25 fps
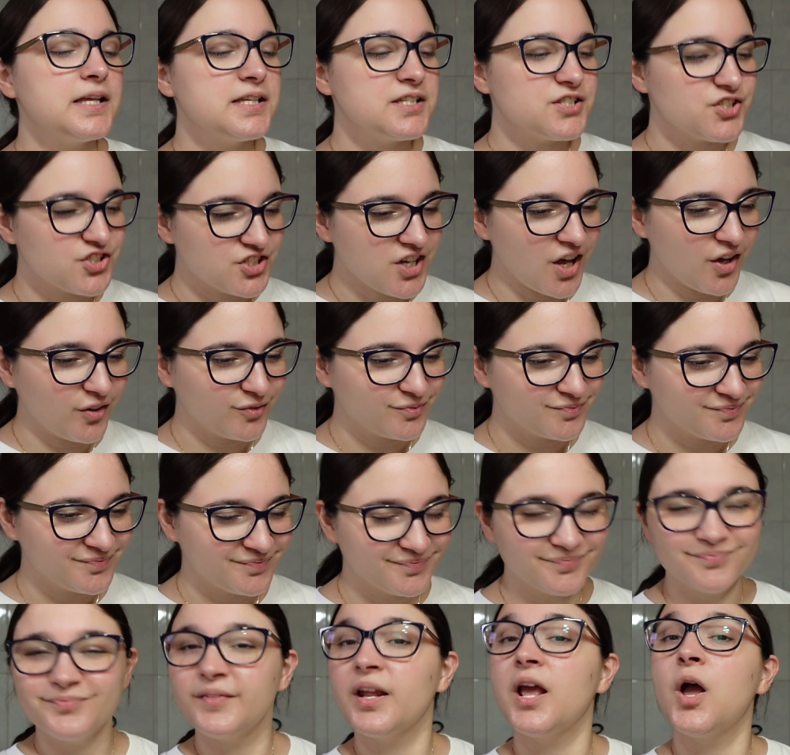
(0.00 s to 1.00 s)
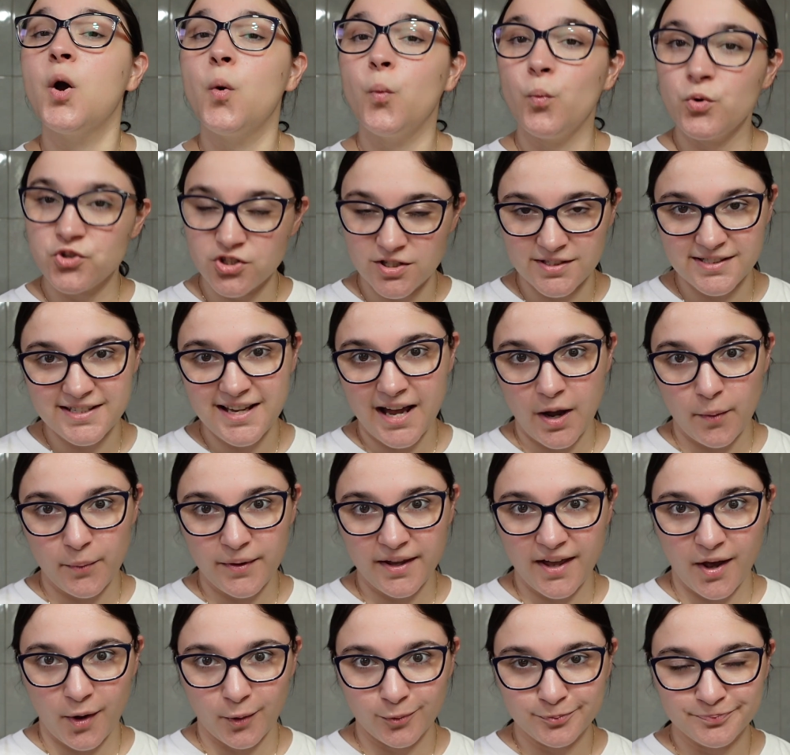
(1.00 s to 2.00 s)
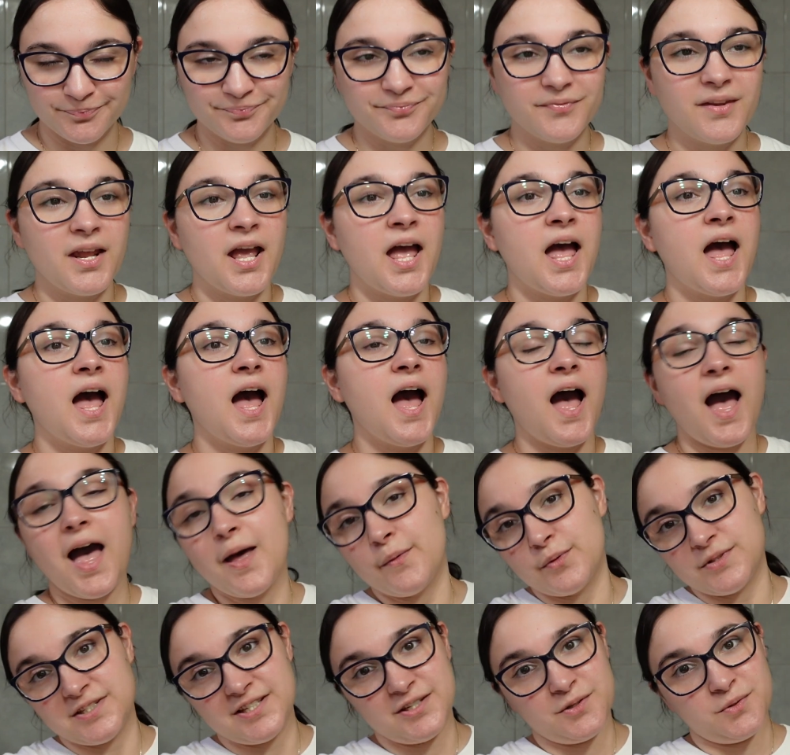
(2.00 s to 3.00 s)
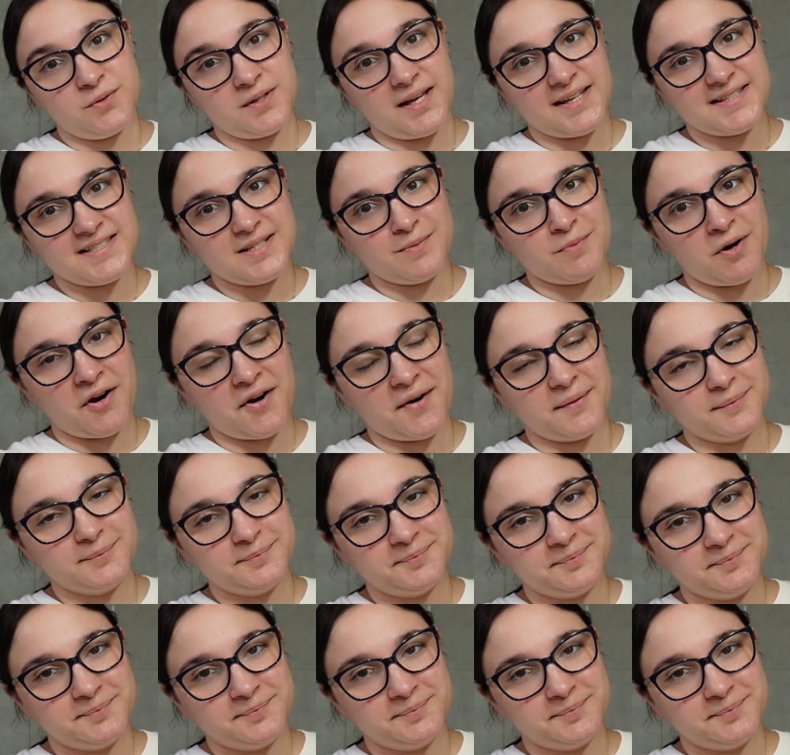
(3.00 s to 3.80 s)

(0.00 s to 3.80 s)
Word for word: So we shall see how we go. I will see you guys tomorrow.